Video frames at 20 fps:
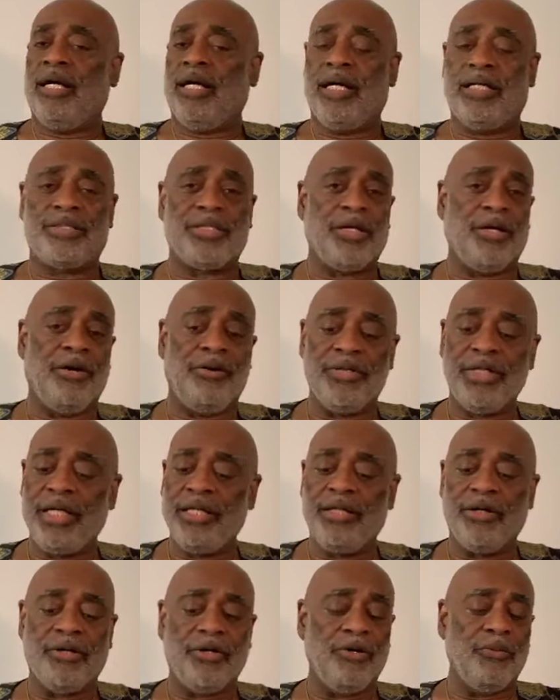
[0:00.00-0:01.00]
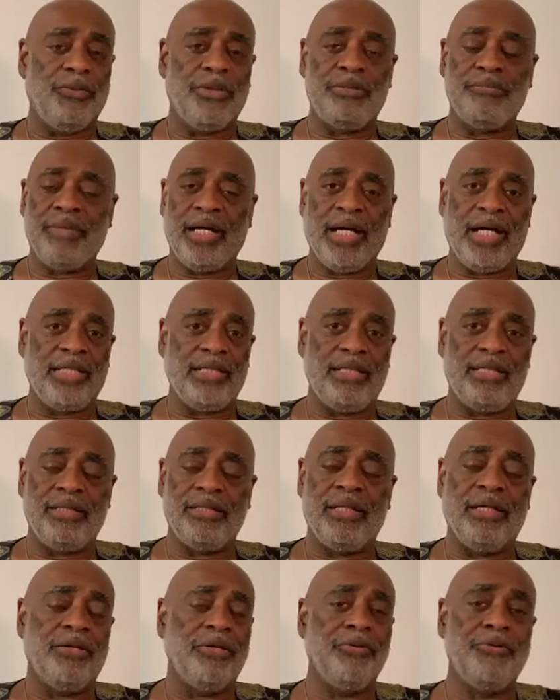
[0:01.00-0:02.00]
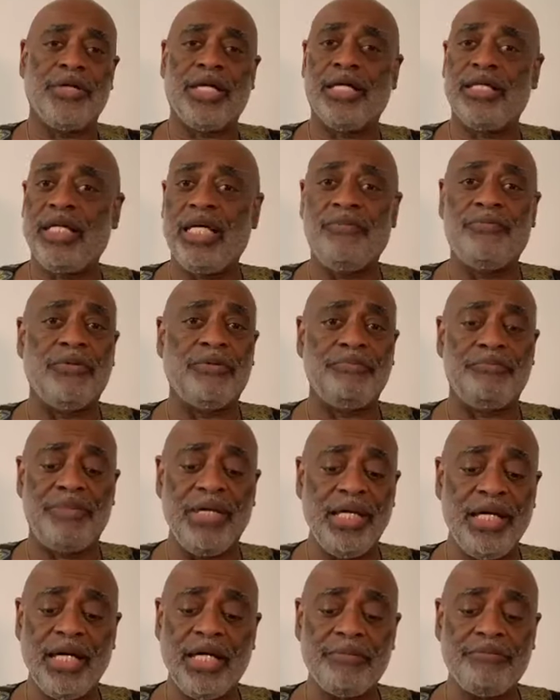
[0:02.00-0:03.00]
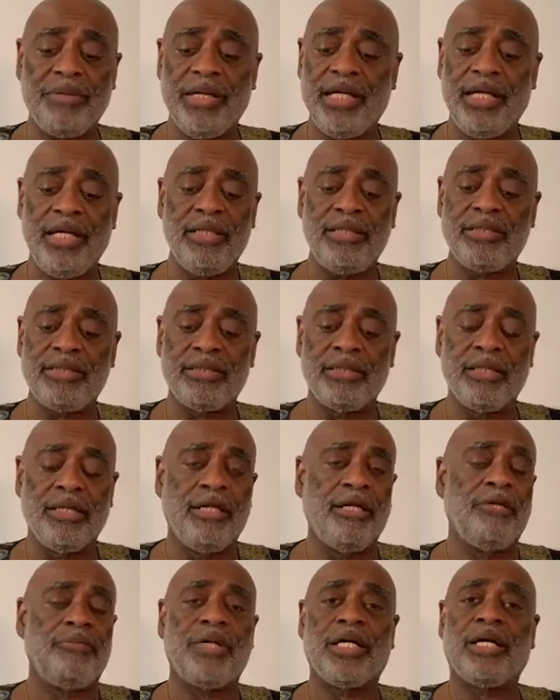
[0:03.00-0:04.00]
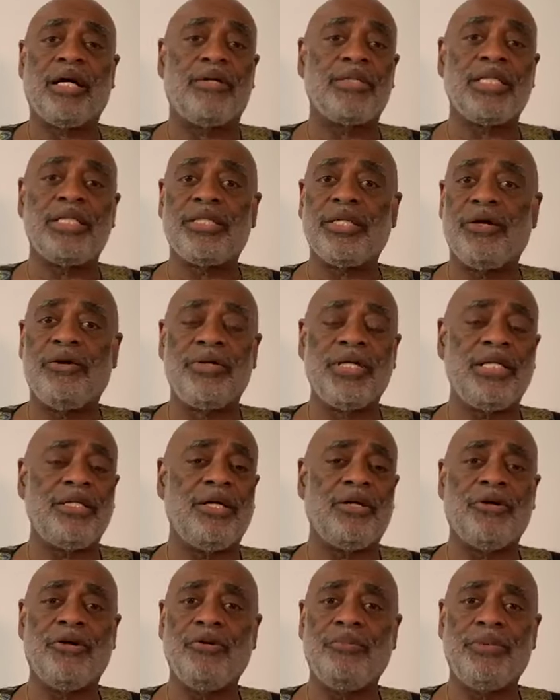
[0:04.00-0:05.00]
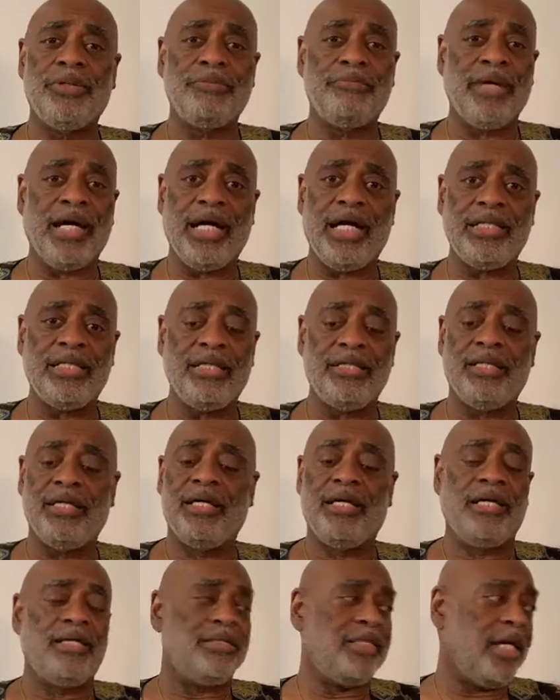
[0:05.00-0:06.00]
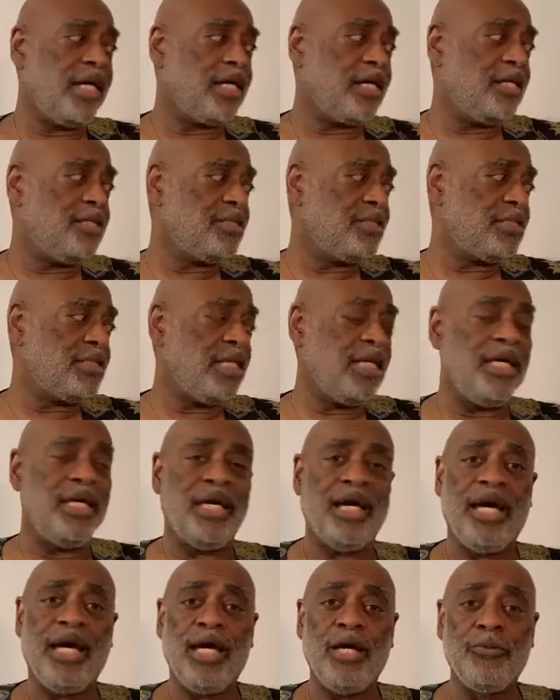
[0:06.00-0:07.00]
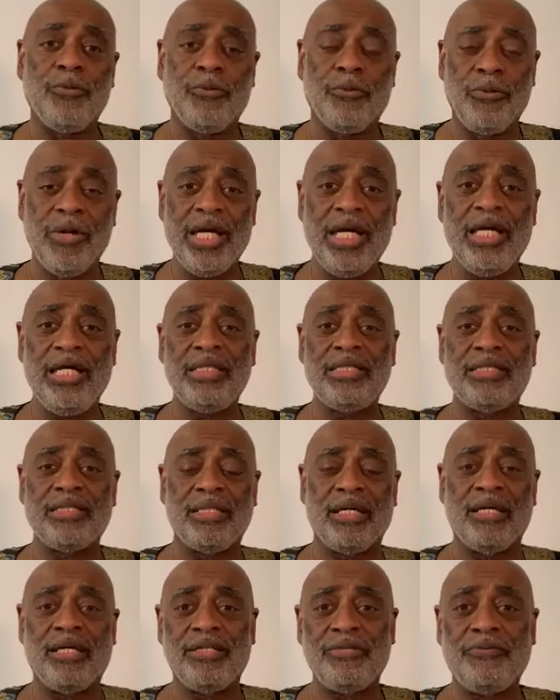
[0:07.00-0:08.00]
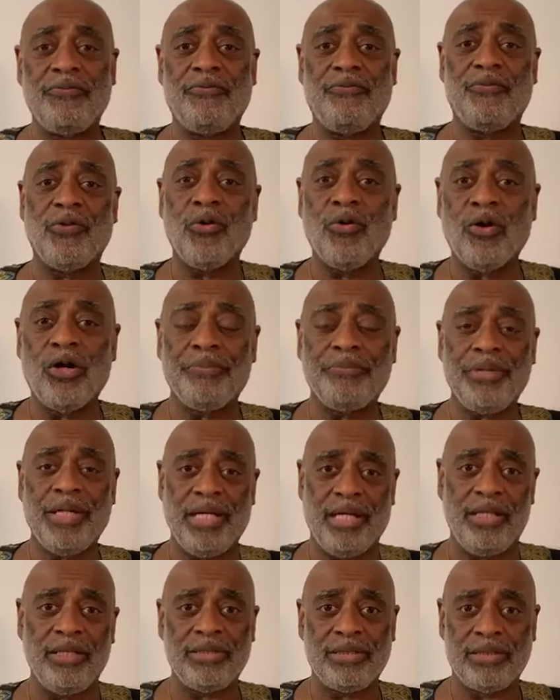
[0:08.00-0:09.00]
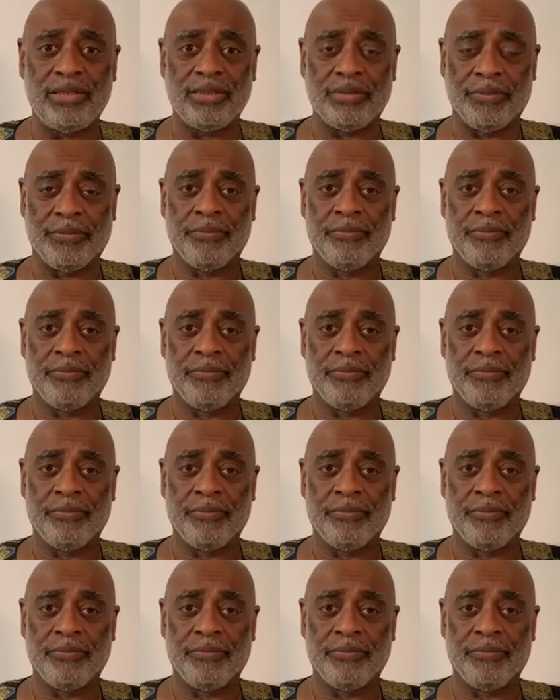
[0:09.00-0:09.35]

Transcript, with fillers: It's only the open-minded who can even be at peace, because it's only the open-minded that can see a reason for peace.